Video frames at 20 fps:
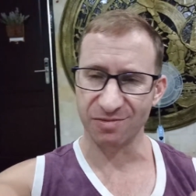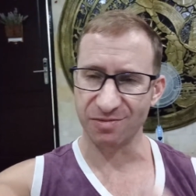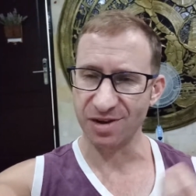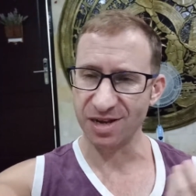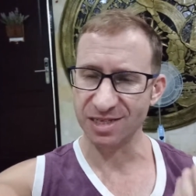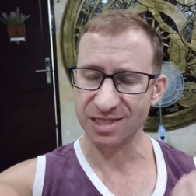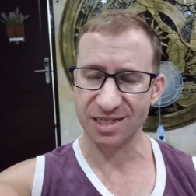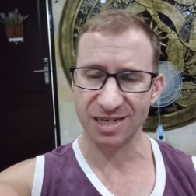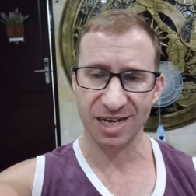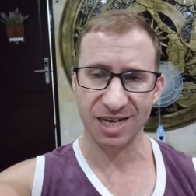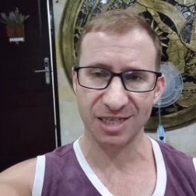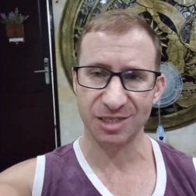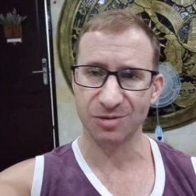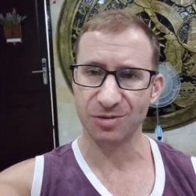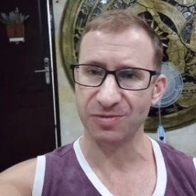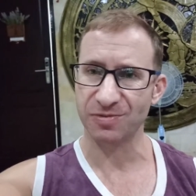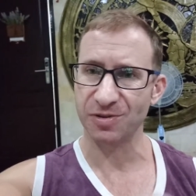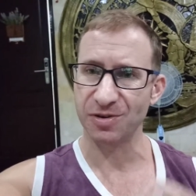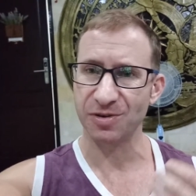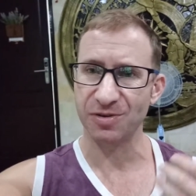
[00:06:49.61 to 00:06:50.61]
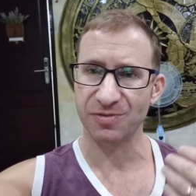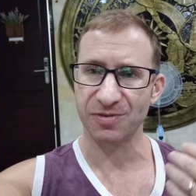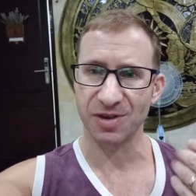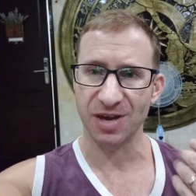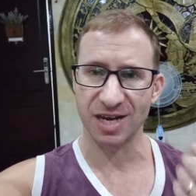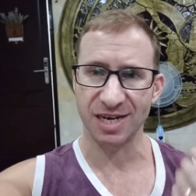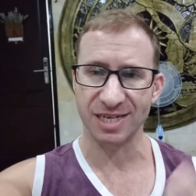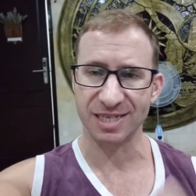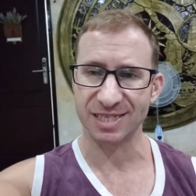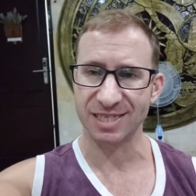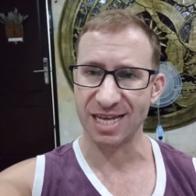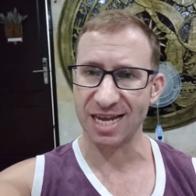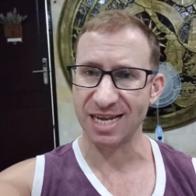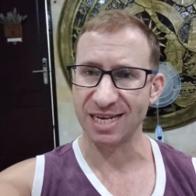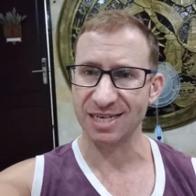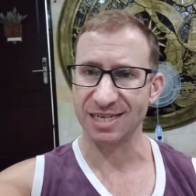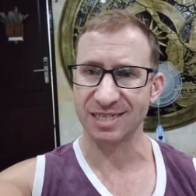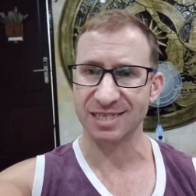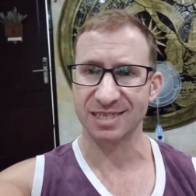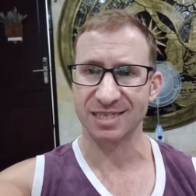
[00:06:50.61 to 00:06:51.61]
resonates with you, if you
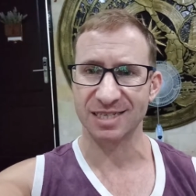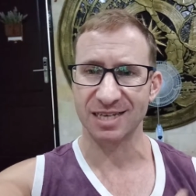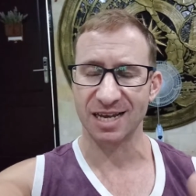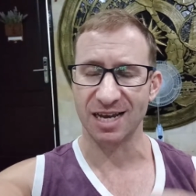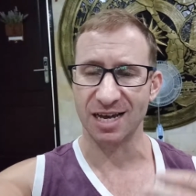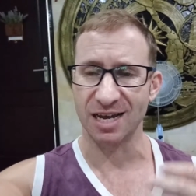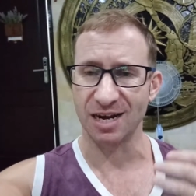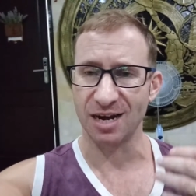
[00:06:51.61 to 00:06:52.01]
understand this,